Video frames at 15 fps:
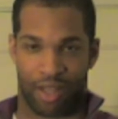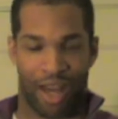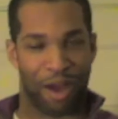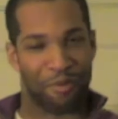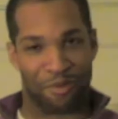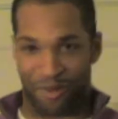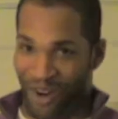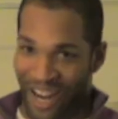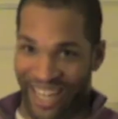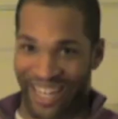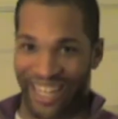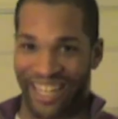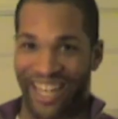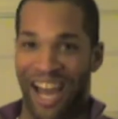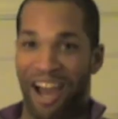I'm
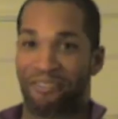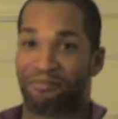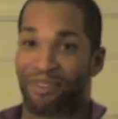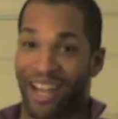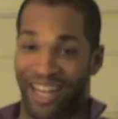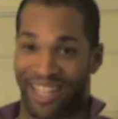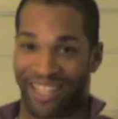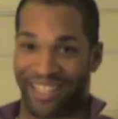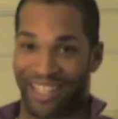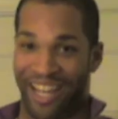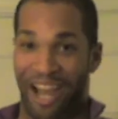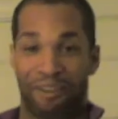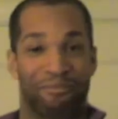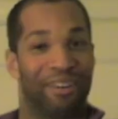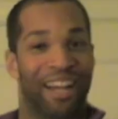ready. I'm ready. Okay.
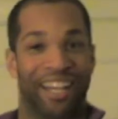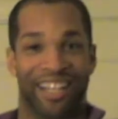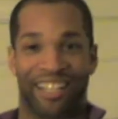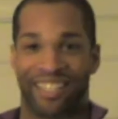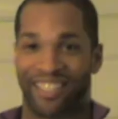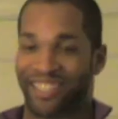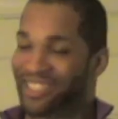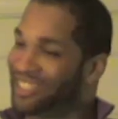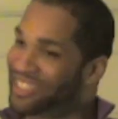I'm ready.